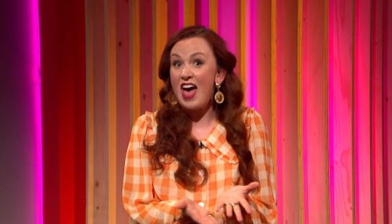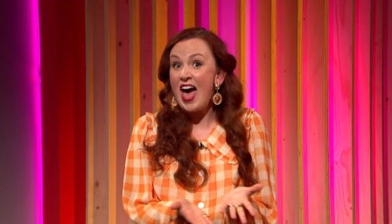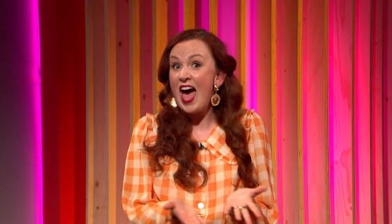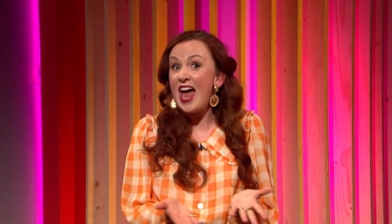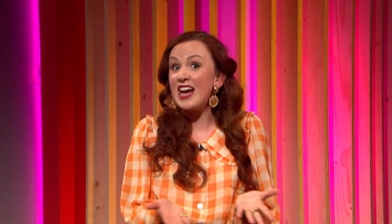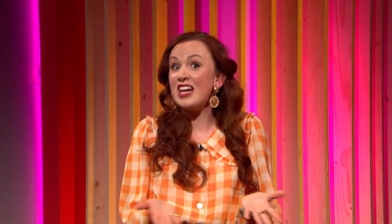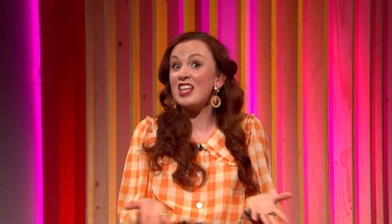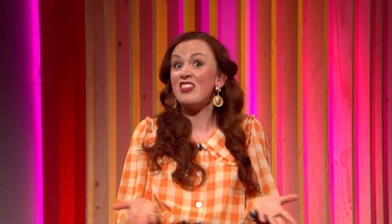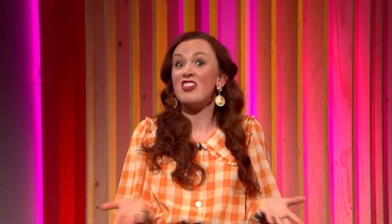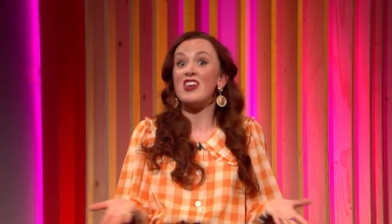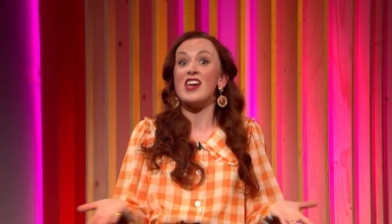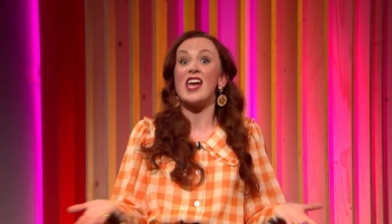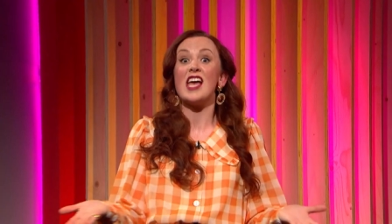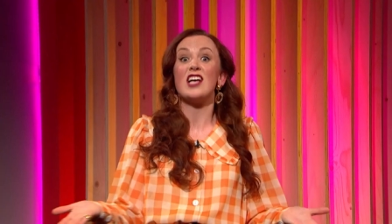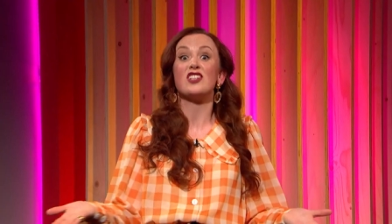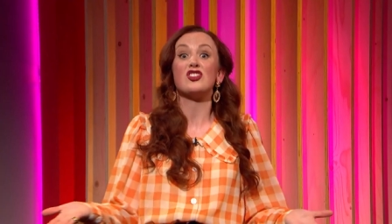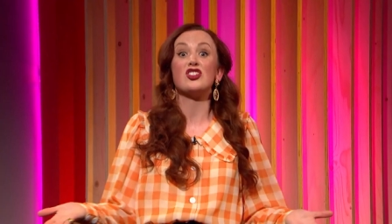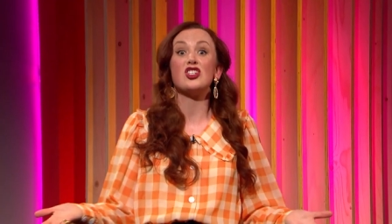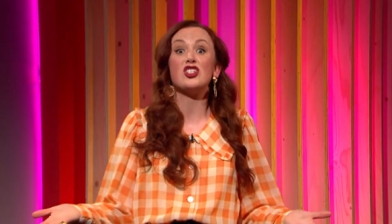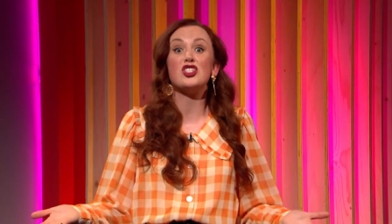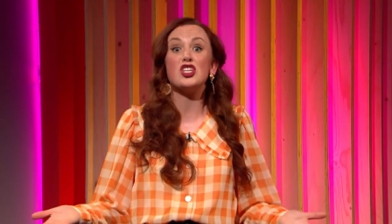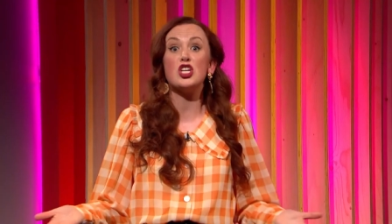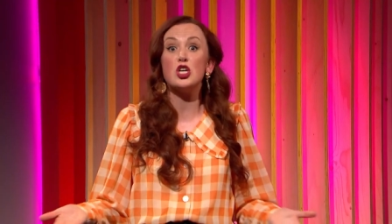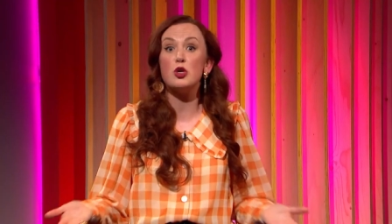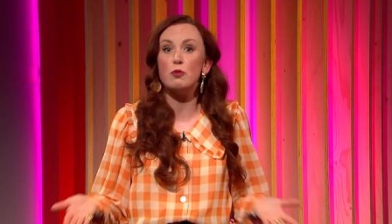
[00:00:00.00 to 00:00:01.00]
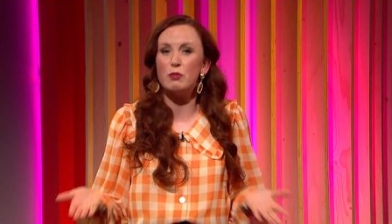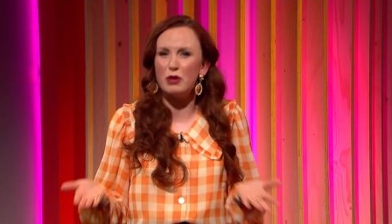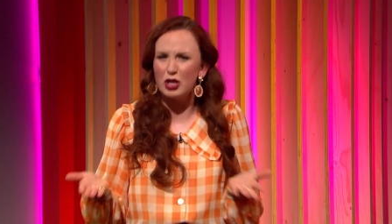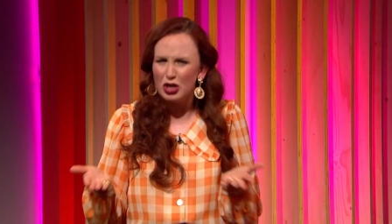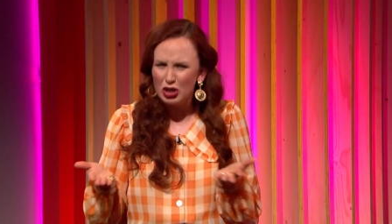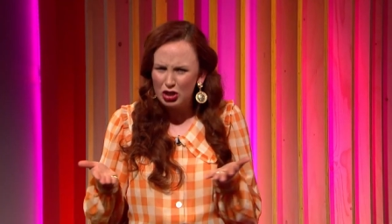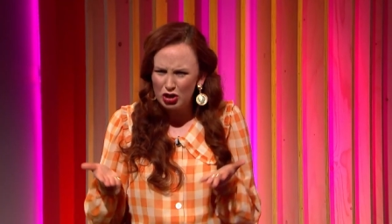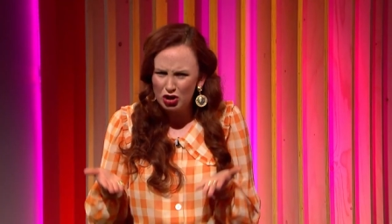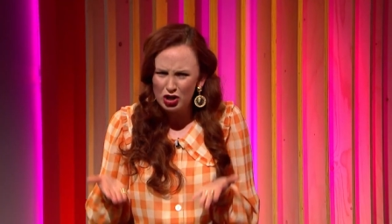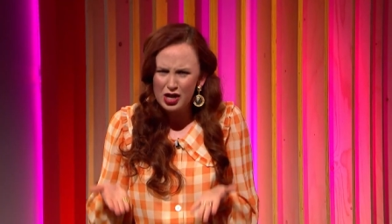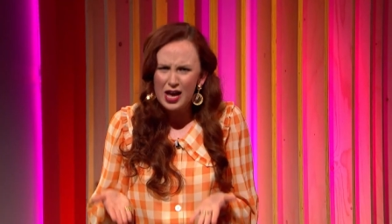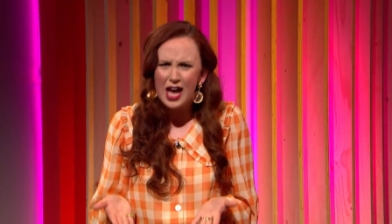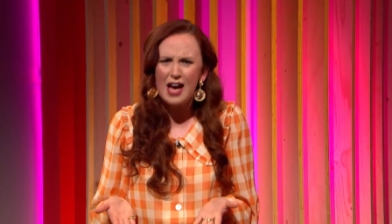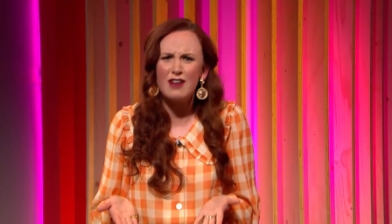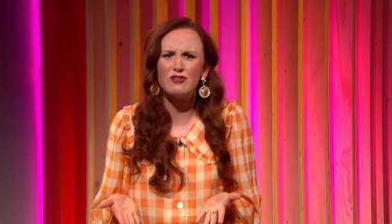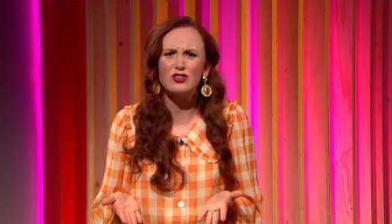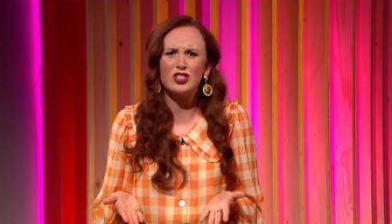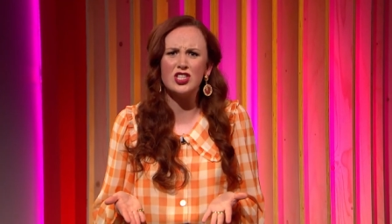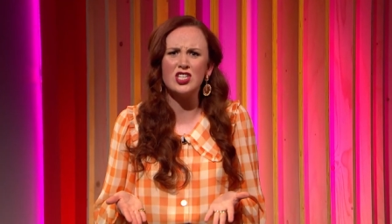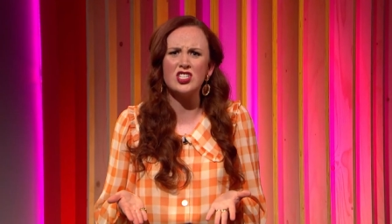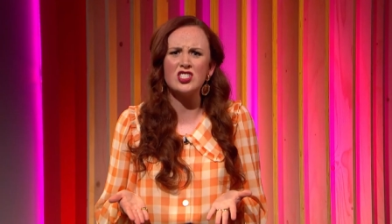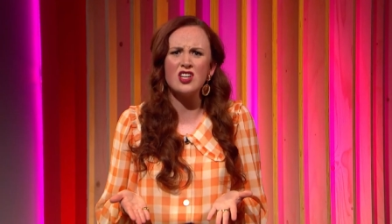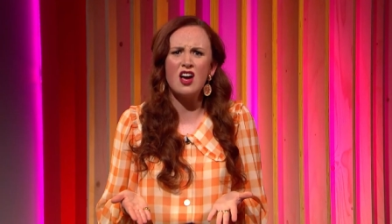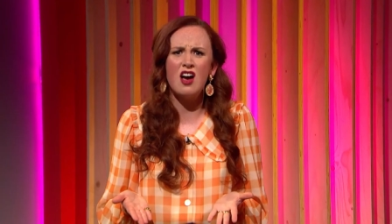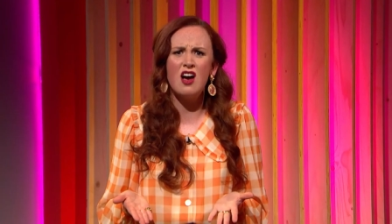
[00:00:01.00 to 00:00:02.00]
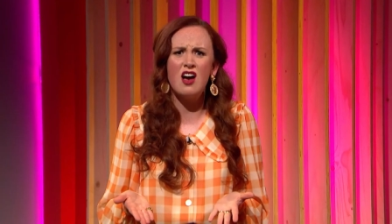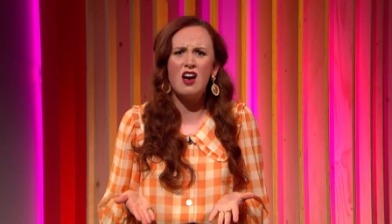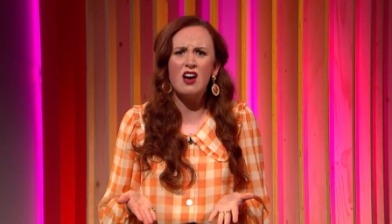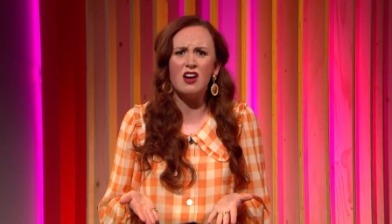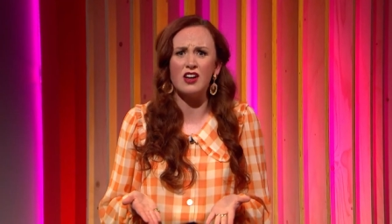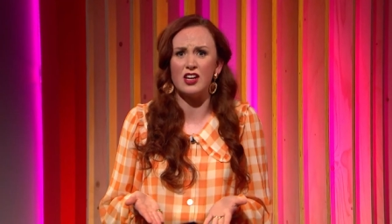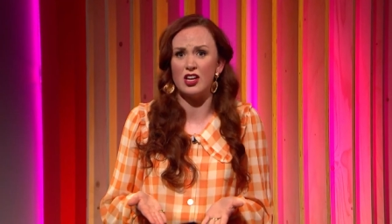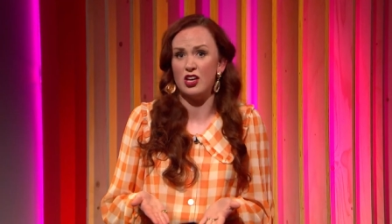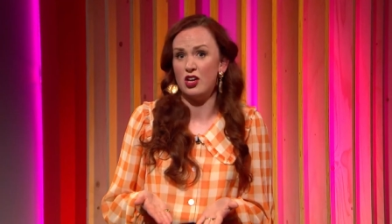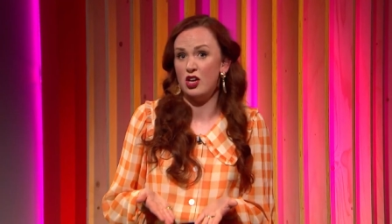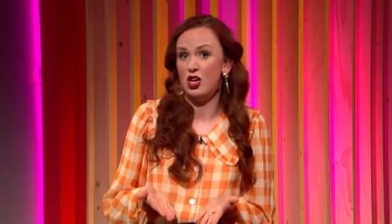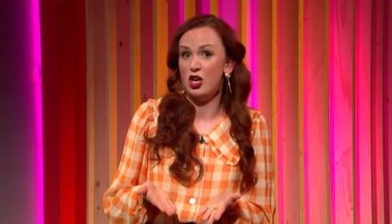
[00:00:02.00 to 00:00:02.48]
anything else to do but look after the dog?